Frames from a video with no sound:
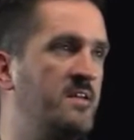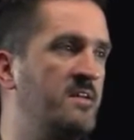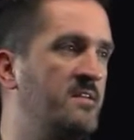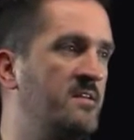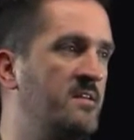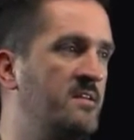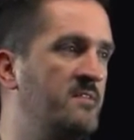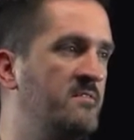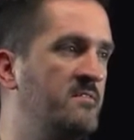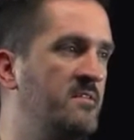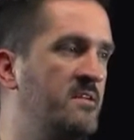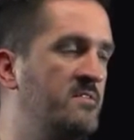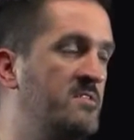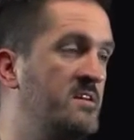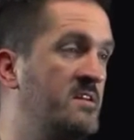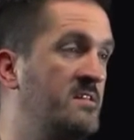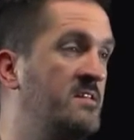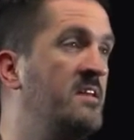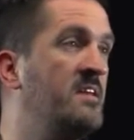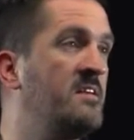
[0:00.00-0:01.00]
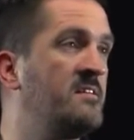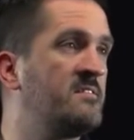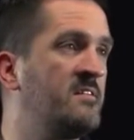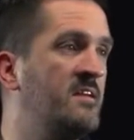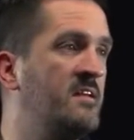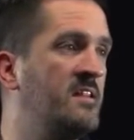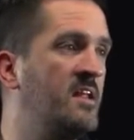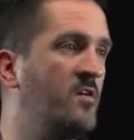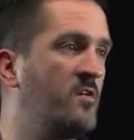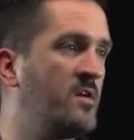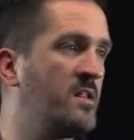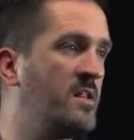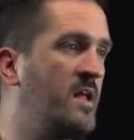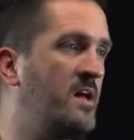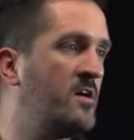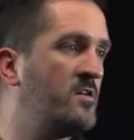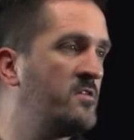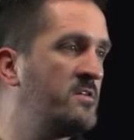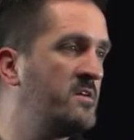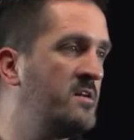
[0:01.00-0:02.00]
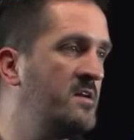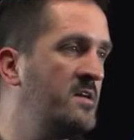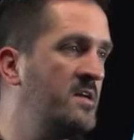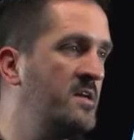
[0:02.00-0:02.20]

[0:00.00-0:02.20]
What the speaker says: and techniques in our cloud